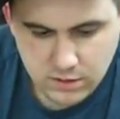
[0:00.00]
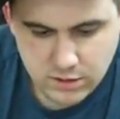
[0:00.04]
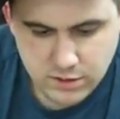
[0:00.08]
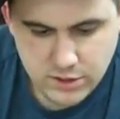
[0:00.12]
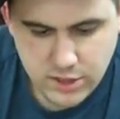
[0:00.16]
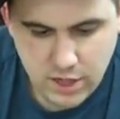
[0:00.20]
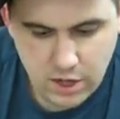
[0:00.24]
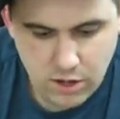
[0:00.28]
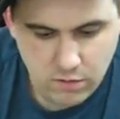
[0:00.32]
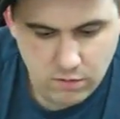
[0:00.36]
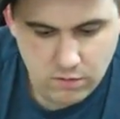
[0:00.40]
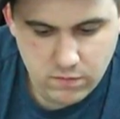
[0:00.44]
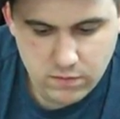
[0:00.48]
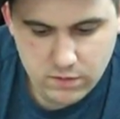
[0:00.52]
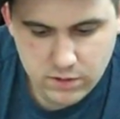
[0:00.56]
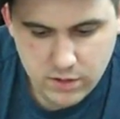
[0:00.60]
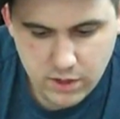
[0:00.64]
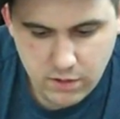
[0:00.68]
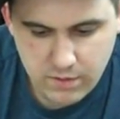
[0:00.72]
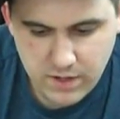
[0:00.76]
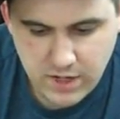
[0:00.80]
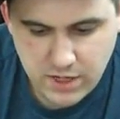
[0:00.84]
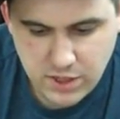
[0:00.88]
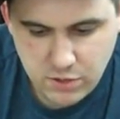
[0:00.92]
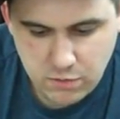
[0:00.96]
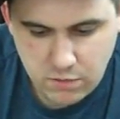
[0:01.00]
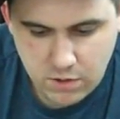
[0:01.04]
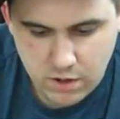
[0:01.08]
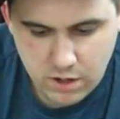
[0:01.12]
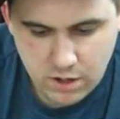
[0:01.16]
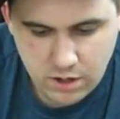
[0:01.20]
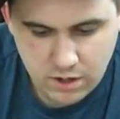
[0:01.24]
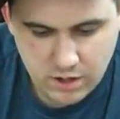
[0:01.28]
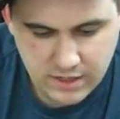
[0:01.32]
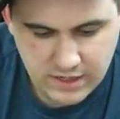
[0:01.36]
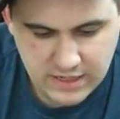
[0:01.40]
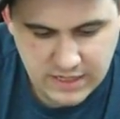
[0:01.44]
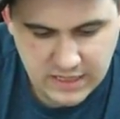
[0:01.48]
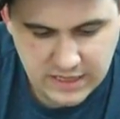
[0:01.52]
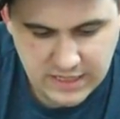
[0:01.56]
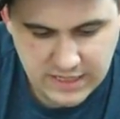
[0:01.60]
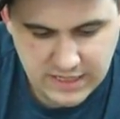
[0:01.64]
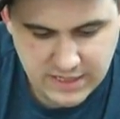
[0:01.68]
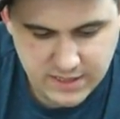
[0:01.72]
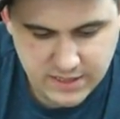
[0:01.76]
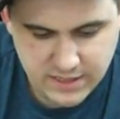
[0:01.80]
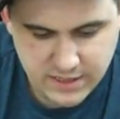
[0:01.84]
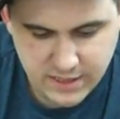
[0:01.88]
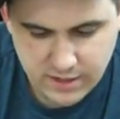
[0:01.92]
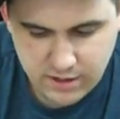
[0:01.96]
So, going into our
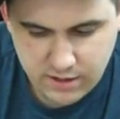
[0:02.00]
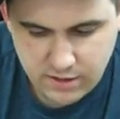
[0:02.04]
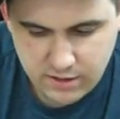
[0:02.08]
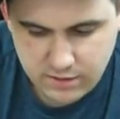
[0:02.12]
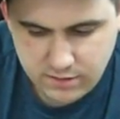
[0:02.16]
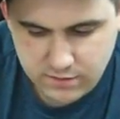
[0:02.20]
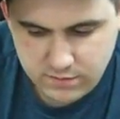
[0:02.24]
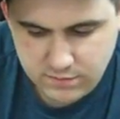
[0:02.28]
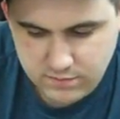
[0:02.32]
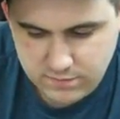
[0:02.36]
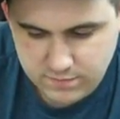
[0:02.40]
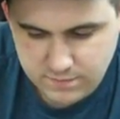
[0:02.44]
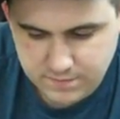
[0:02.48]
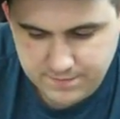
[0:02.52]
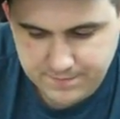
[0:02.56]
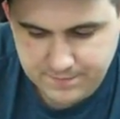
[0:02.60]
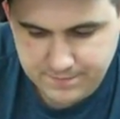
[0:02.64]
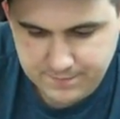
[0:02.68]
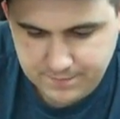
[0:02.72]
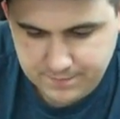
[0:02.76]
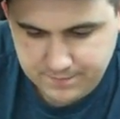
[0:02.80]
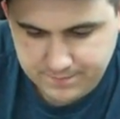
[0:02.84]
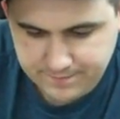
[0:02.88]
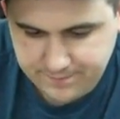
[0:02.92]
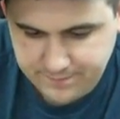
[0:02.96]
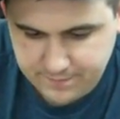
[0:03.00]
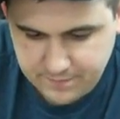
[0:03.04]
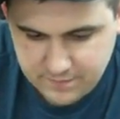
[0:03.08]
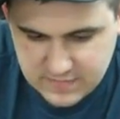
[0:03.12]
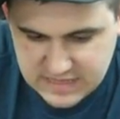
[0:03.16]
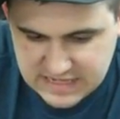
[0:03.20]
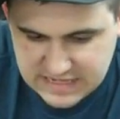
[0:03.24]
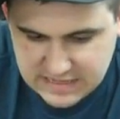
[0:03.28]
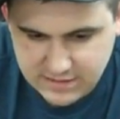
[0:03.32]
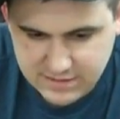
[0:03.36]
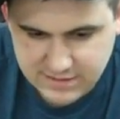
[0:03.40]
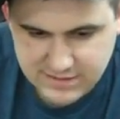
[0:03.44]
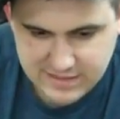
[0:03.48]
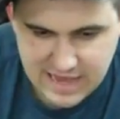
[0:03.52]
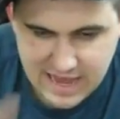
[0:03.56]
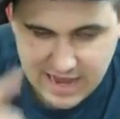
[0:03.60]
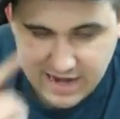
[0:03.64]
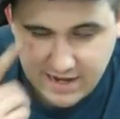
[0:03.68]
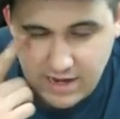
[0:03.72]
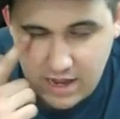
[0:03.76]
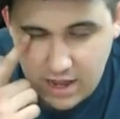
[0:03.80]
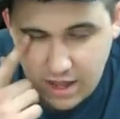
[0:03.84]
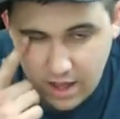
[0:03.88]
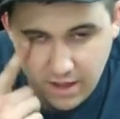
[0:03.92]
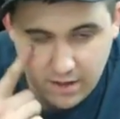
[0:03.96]
elites here.
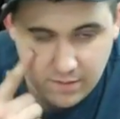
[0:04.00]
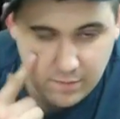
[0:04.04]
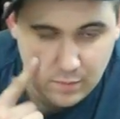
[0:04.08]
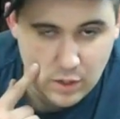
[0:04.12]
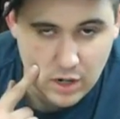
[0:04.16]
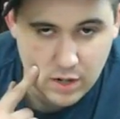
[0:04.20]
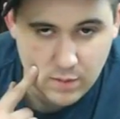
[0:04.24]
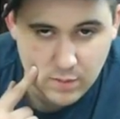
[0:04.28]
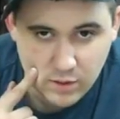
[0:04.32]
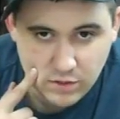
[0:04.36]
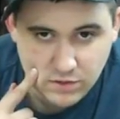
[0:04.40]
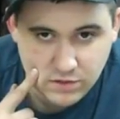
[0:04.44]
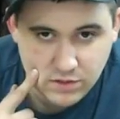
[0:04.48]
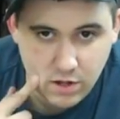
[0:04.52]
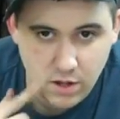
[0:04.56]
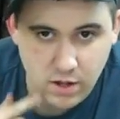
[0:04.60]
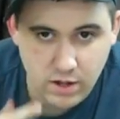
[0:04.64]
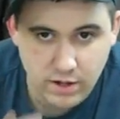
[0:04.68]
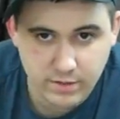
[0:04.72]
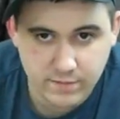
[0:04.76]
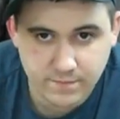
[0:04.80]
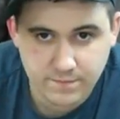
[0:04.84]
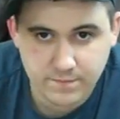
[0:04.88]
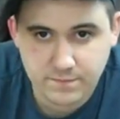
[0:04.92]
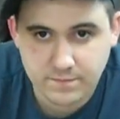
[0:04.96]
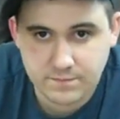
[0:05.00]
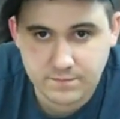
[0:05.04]
Sad day. Marbo's okay. gone.